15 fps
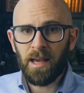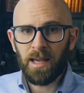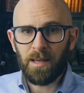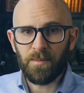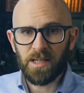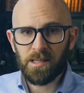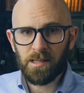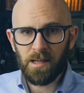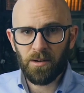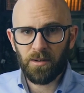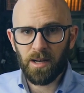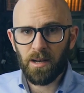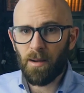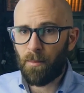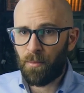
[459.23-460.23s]

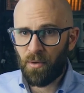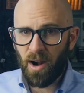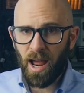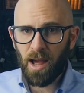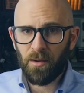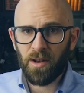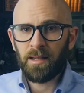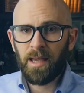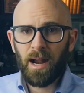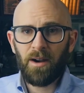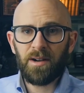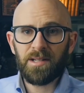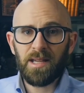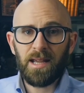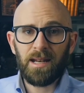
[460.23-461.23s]
hemosiderin, brown,
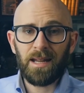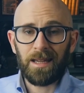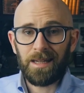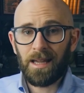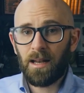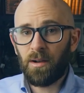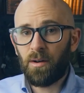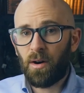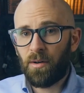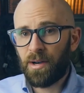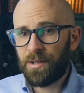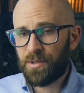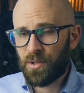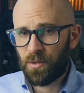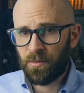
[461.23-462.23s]
carotene, yellow,
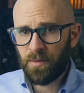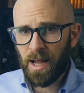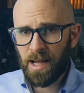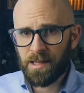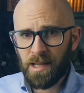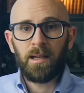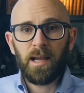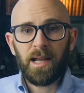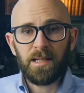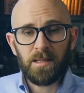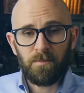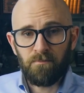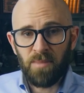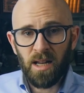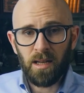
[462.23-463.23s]
orange, or red, and
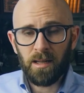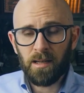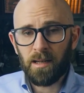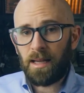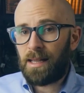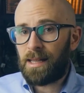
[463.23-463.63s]
bilin,